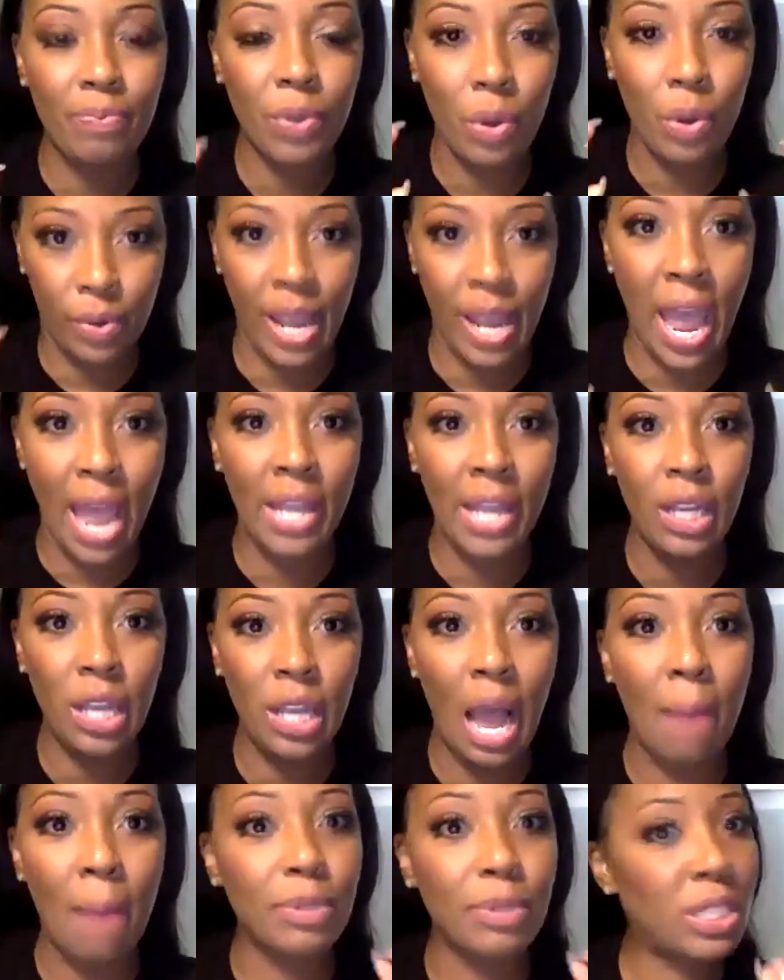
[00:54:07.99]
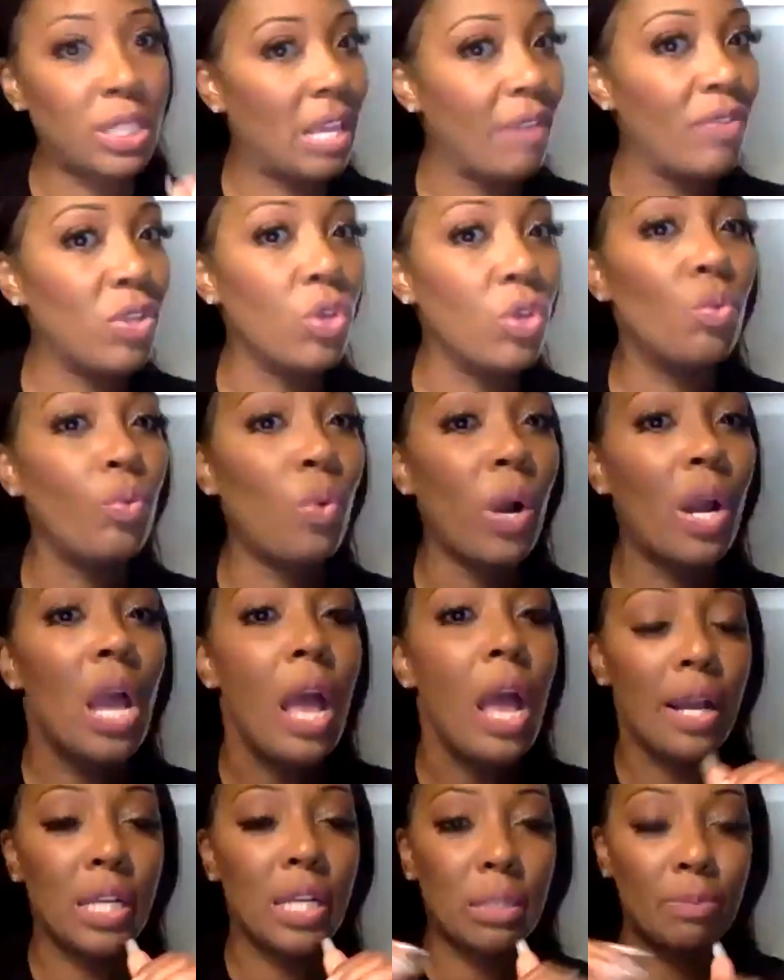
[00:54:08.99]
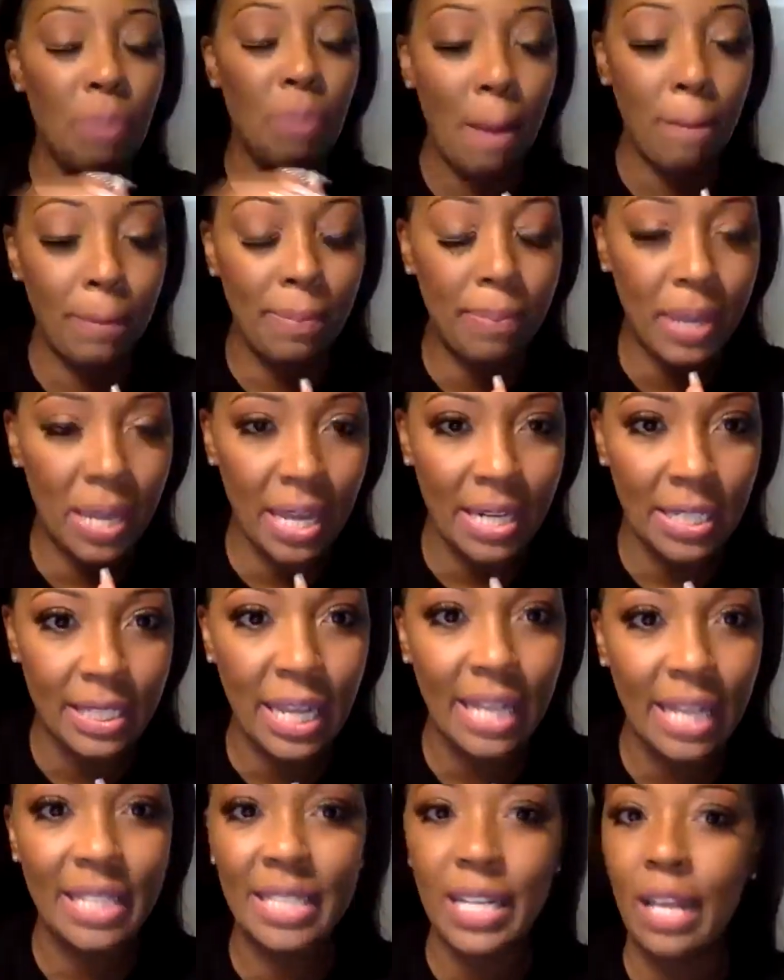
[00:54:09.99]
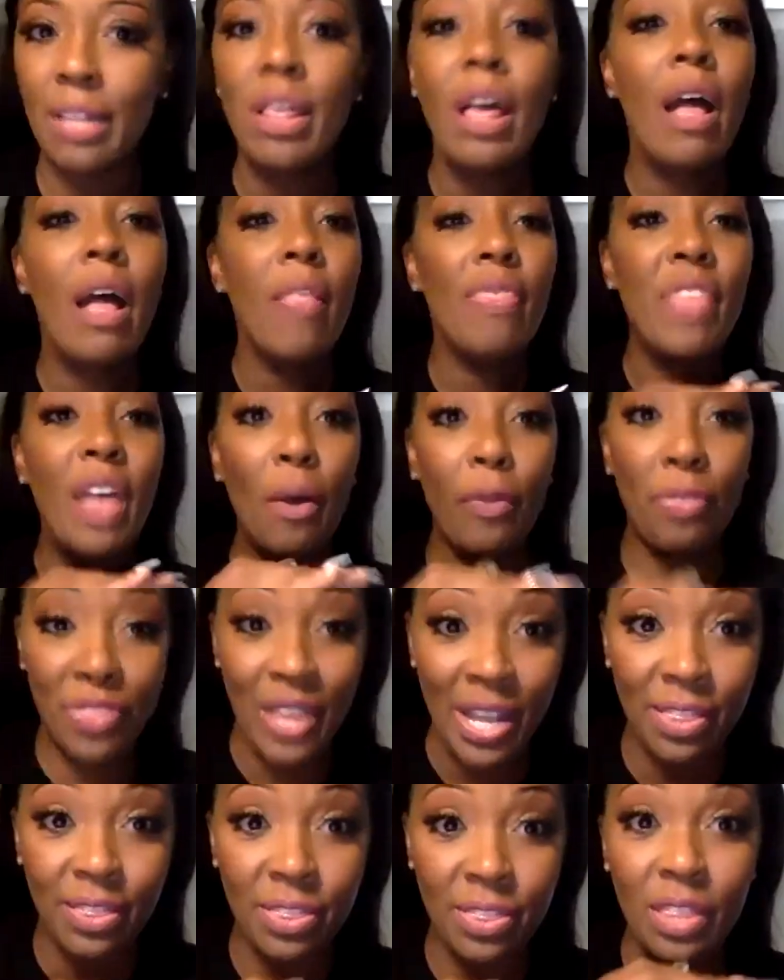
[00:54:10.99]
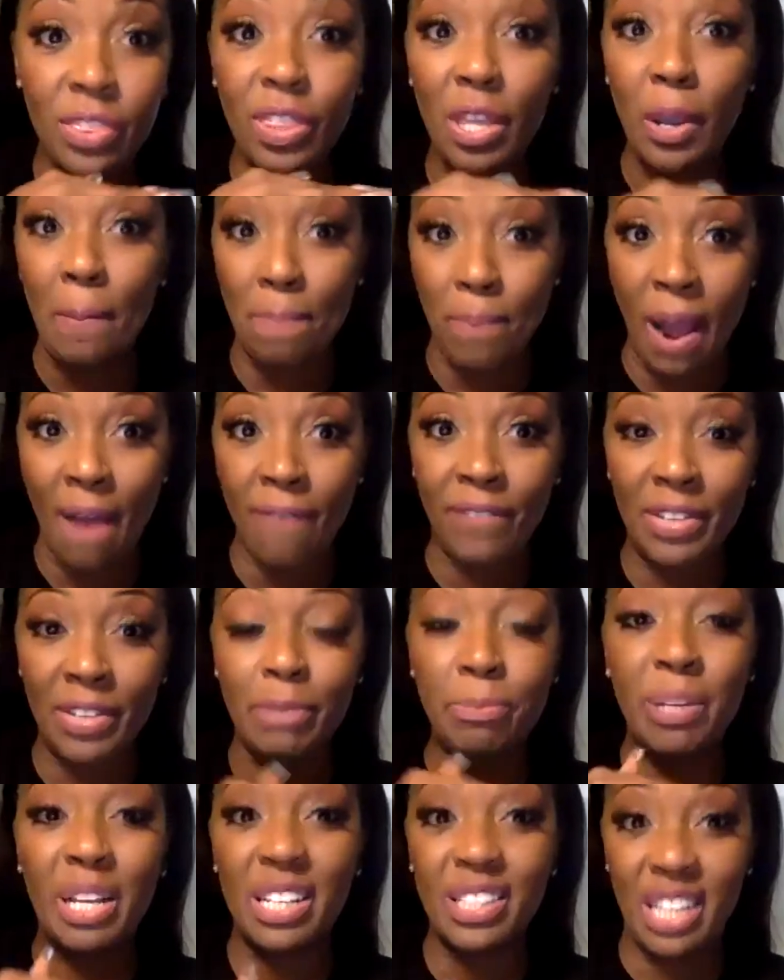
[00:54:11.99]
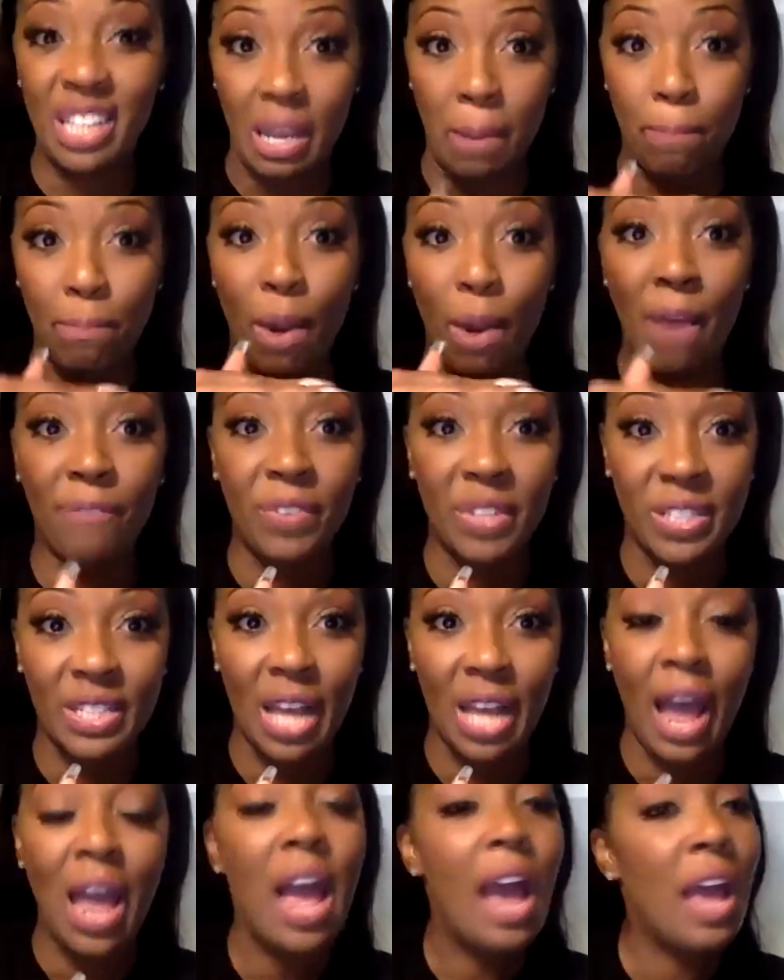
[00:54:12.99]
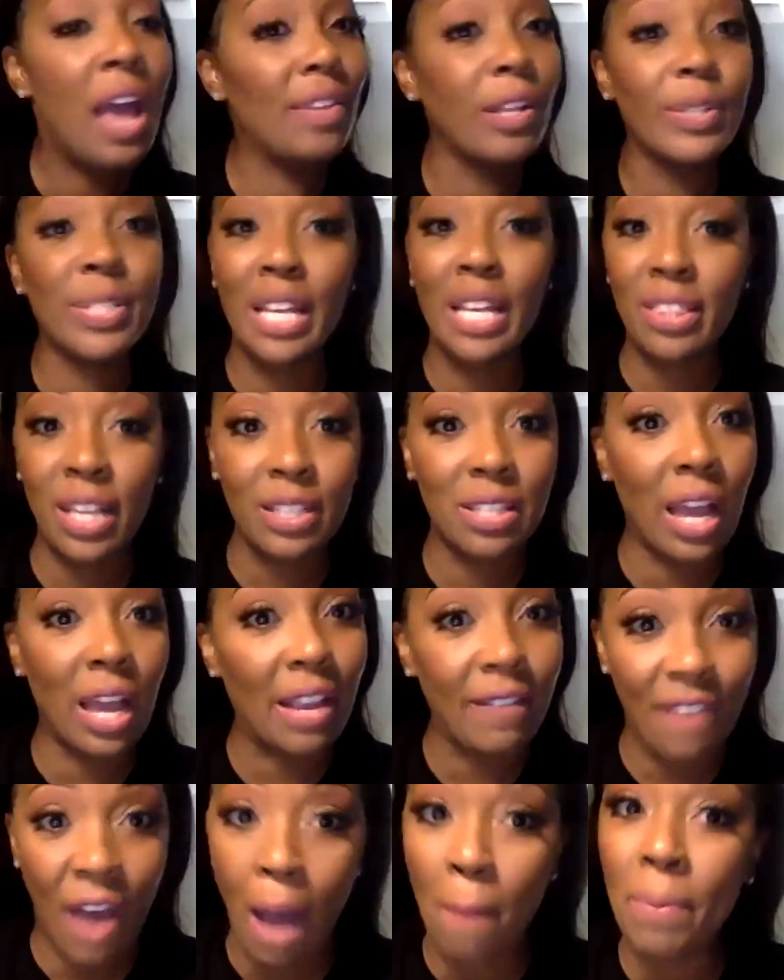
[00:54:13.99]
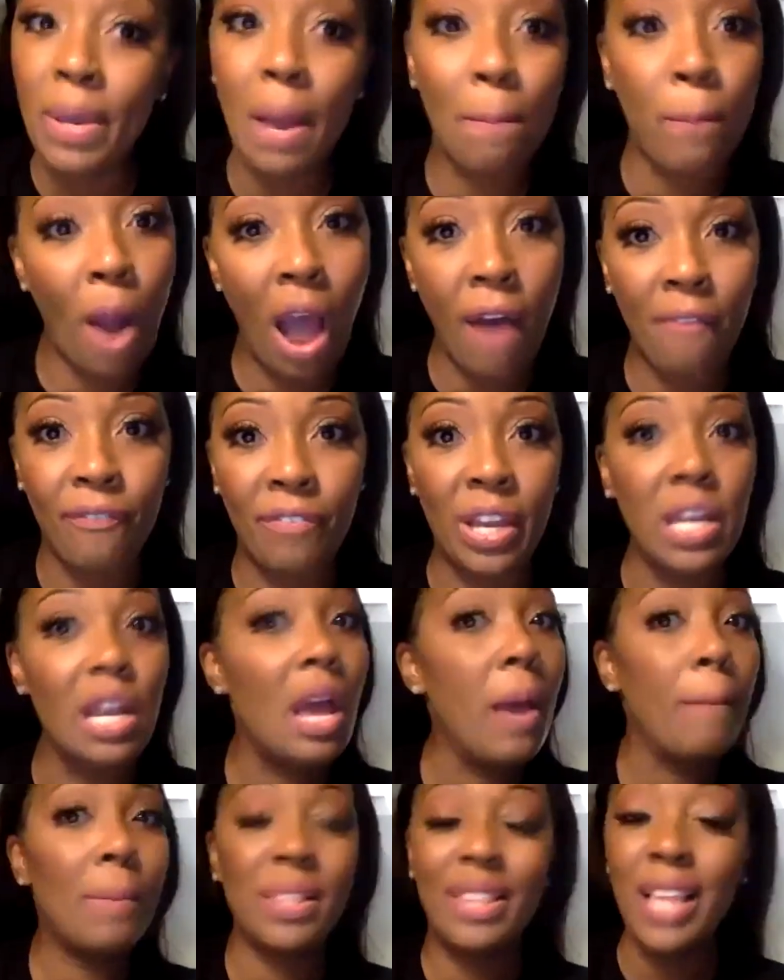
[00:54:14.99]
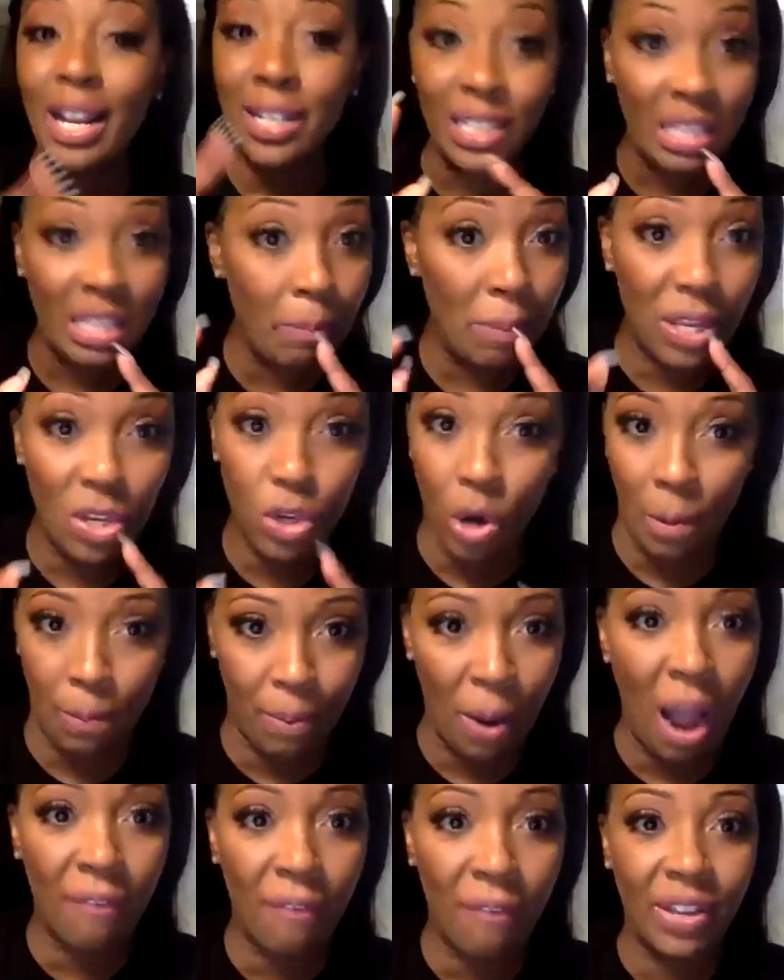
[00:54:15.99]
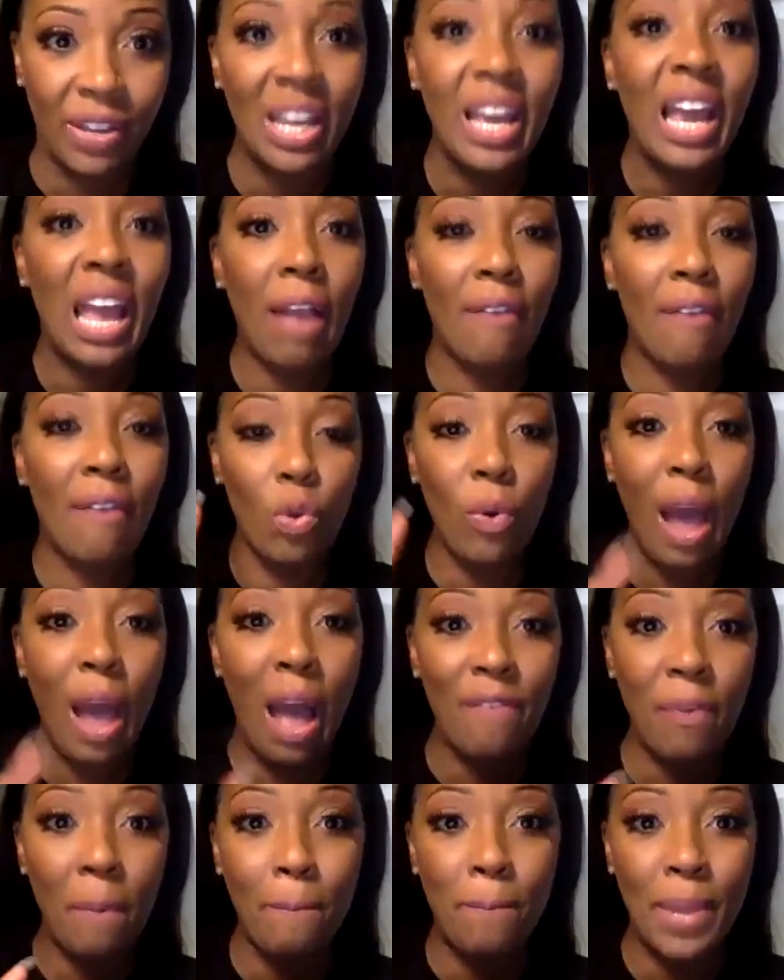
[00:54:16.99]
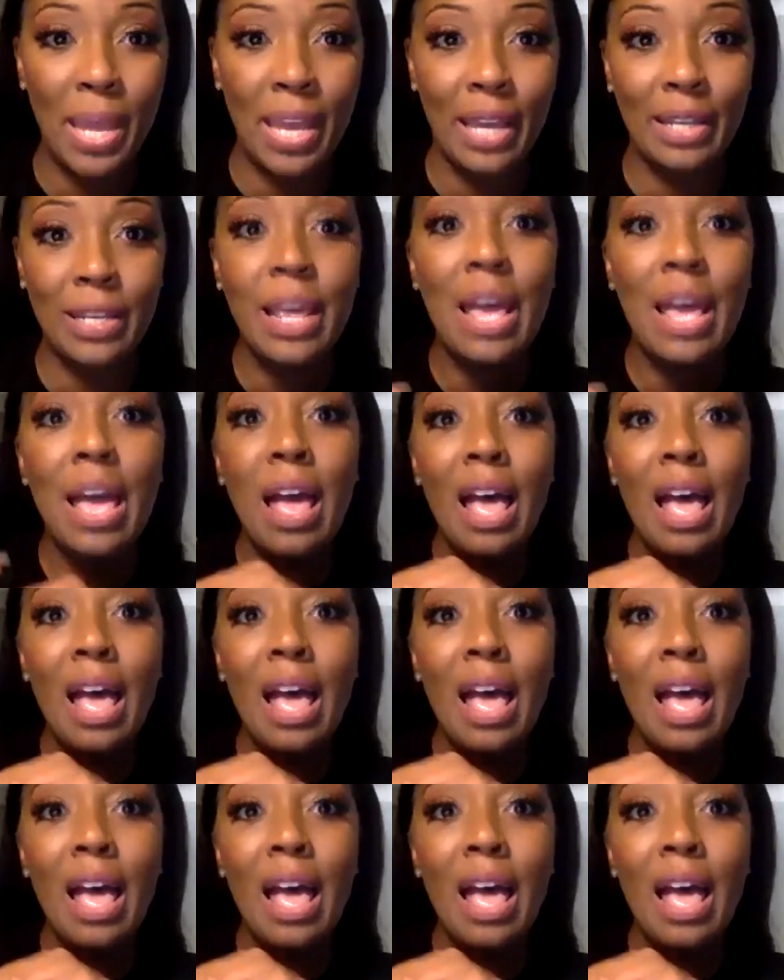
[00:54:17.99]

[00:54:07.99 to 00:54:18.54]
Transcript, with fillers: Okay, I'm just giving you one because Papa began to say, he said, they'll think that they're prophets because they can prophesy. And they'll say things like, if I be a prophet, but that doesn't mean you're a prophet. If you haven't been